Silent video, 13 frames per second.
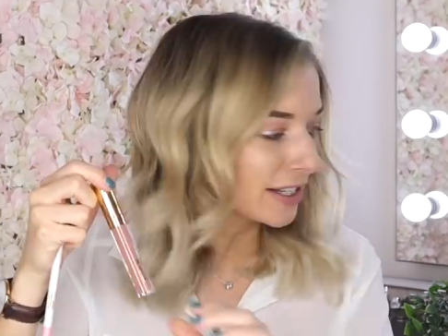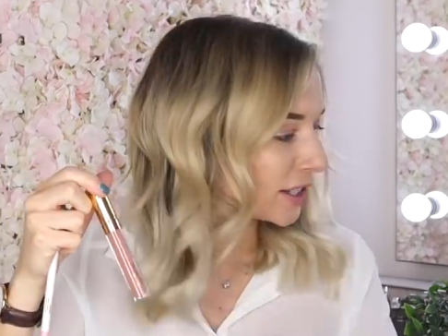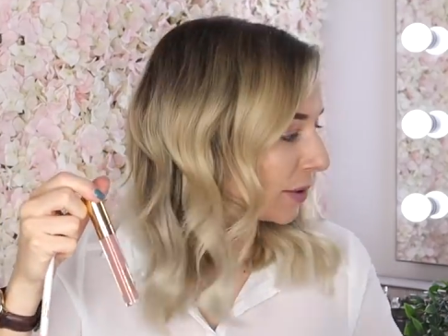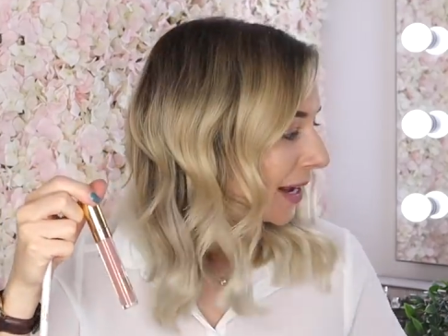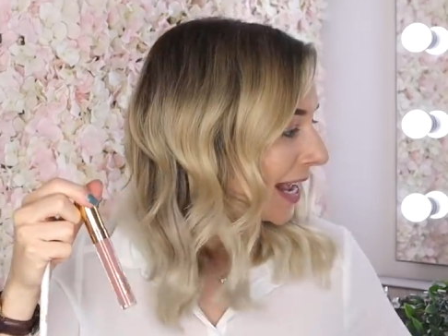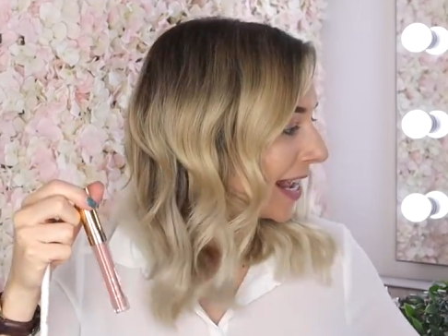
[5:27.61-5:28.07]

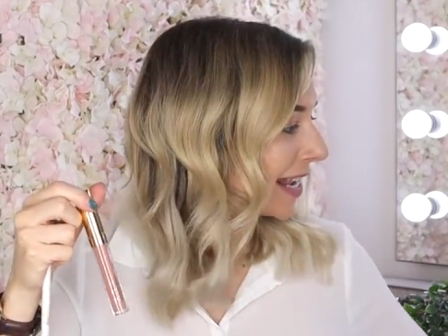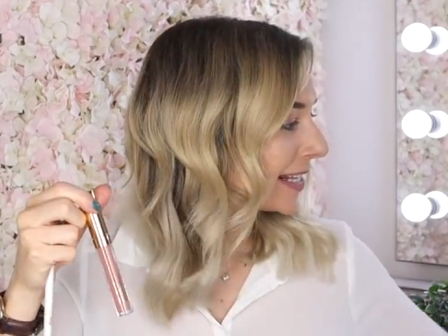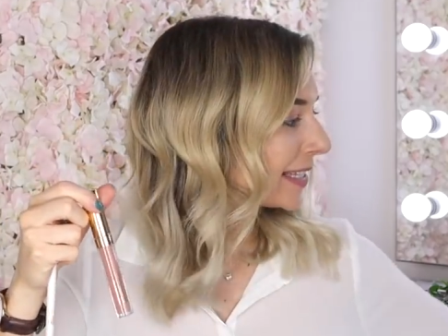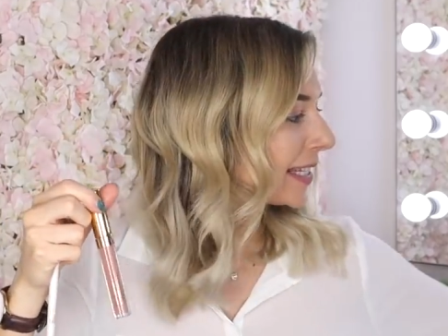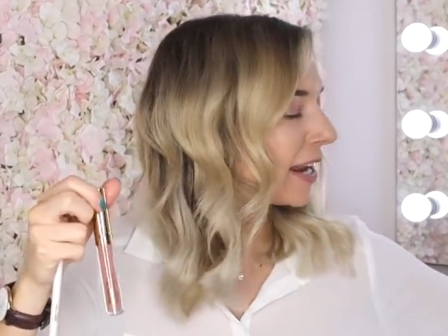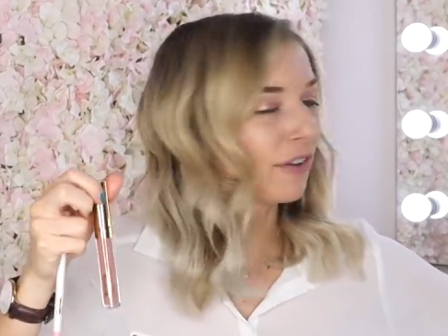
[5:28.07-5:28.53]
So it
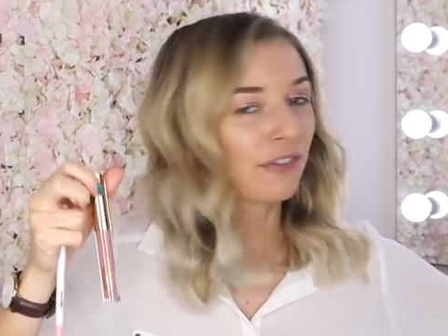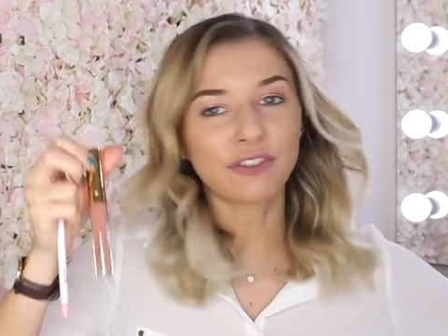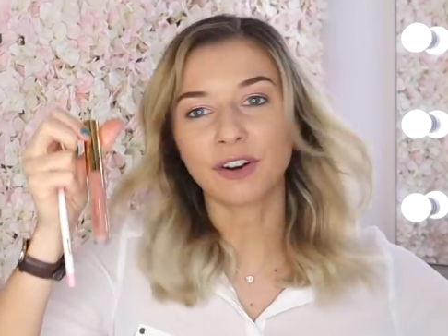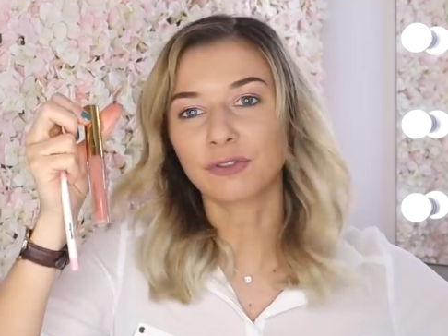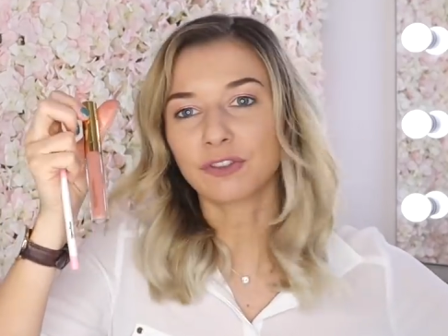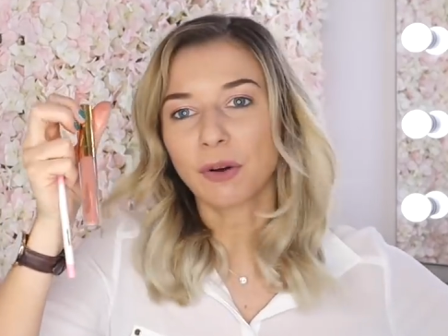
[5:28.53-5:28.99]
is
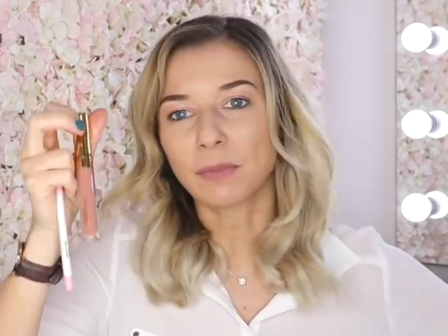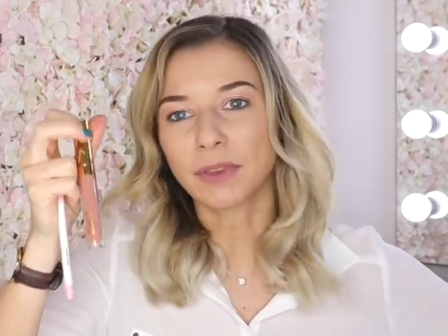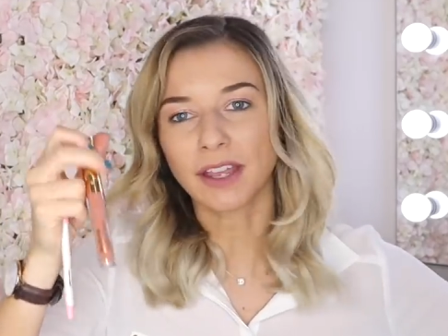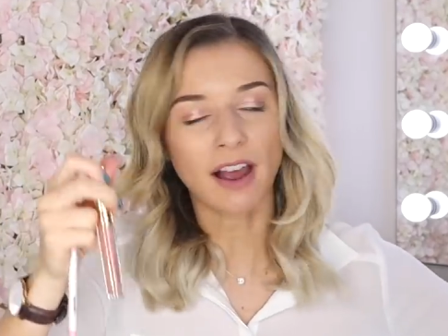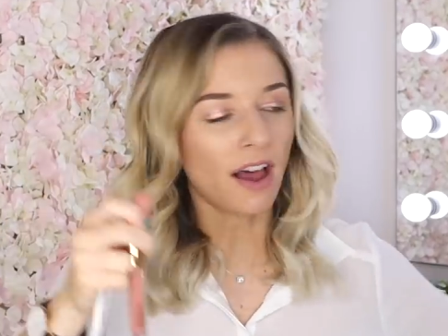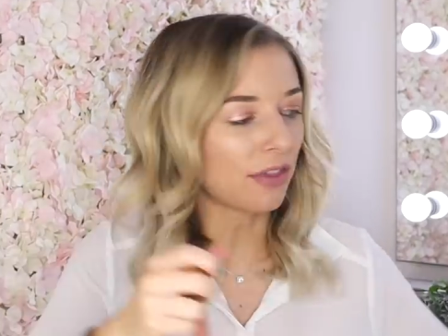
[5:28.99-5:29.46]
different from
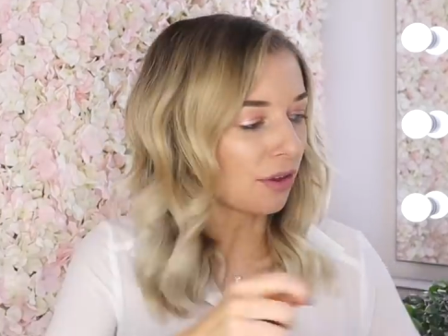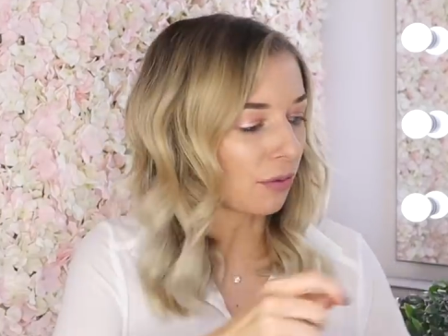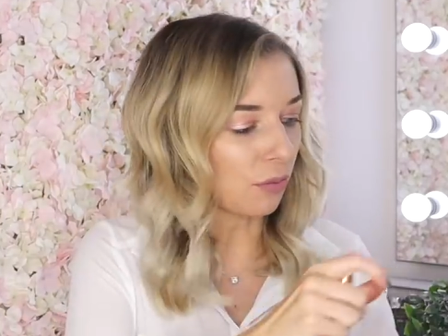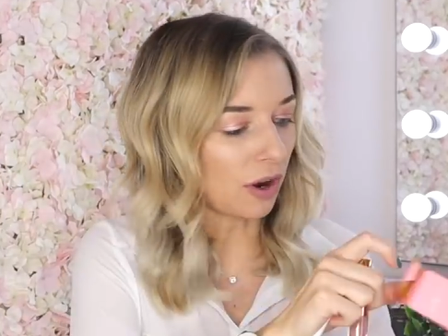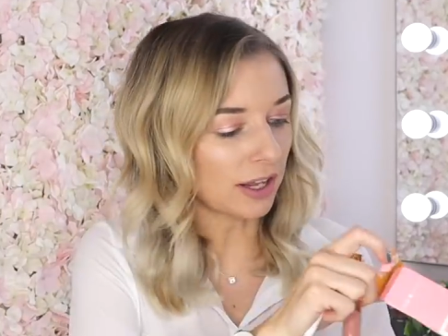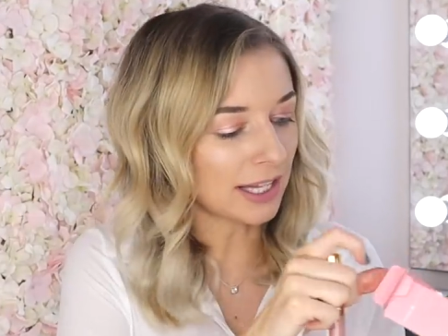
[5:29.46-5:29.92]
the other
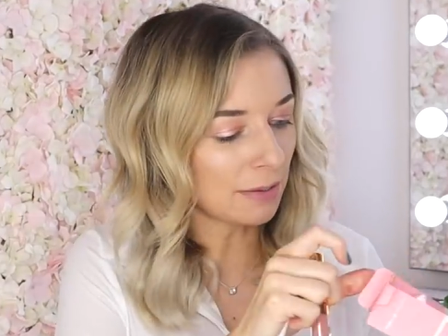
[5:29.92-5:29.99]
one.